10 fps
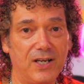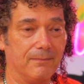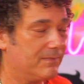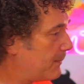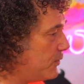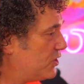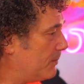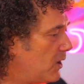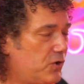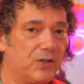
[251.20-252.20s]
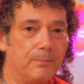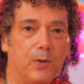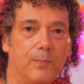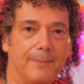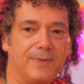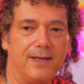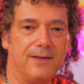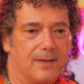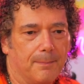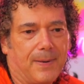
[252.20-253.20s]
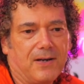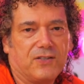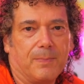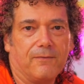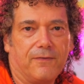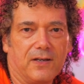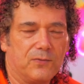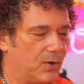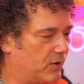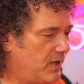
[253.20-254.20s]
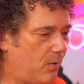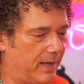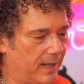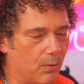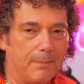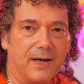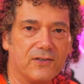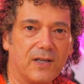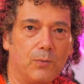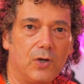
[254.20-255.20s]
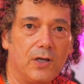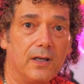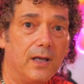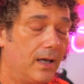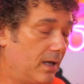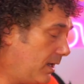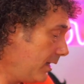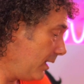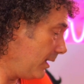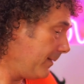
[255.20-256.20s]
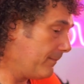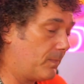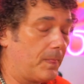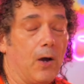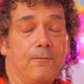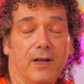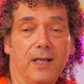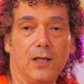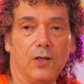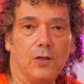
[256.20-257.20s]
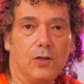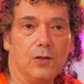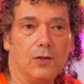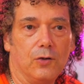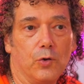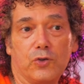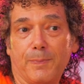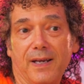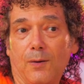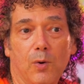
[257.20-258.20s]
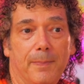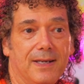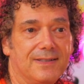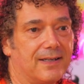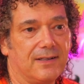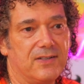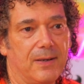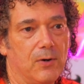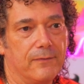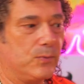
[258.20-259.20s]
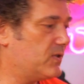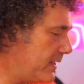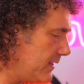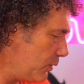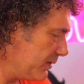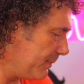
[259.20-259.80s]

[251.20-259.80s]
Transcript: it. That was your motion boom update. Bugs have been fixed. We've got no idea what bugs they were. Hopefully your speaker will be exactly the same afterwards as it was